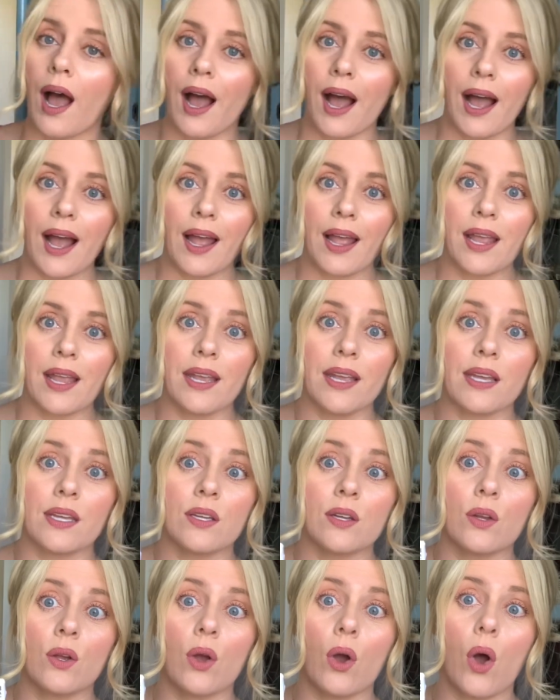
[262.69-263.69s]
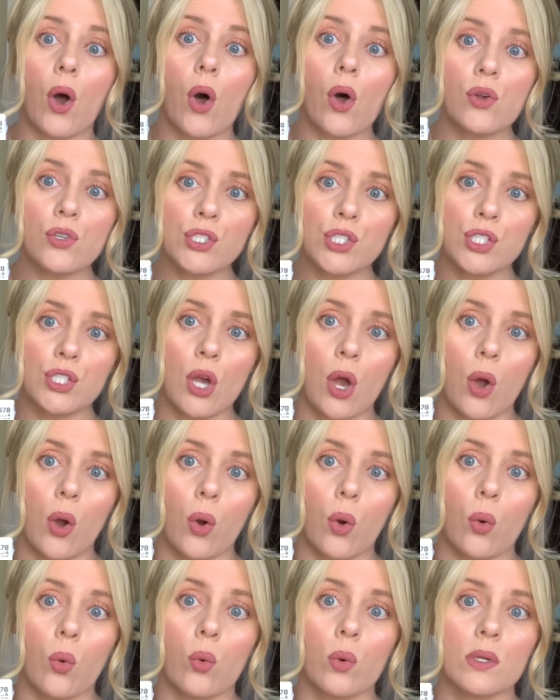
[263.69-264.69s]
I
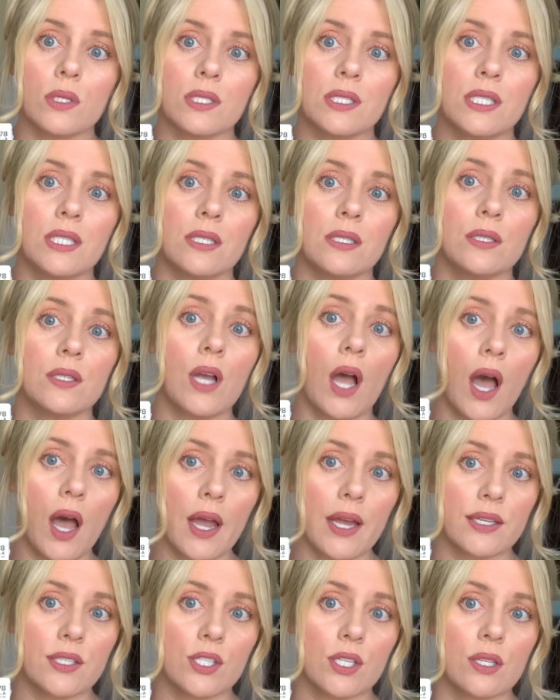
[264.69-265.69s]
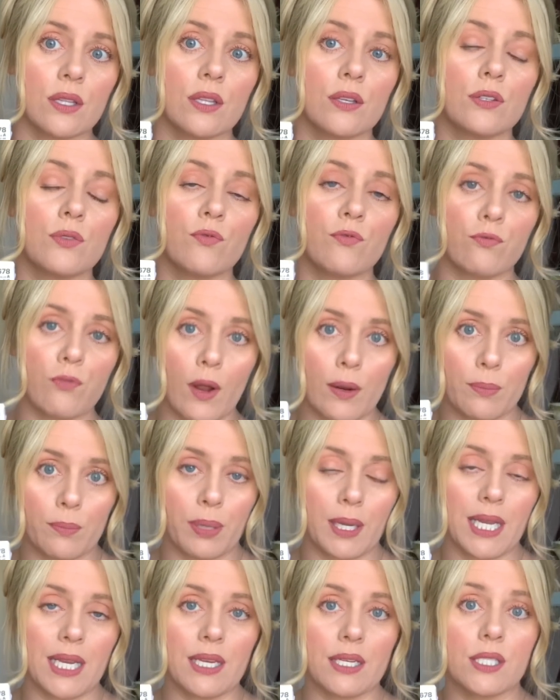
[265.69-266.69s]
also cut the front
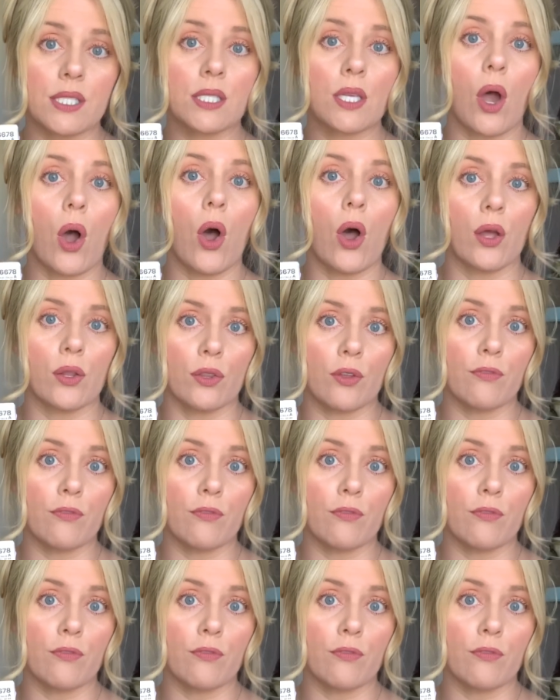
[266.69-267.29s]
piece on the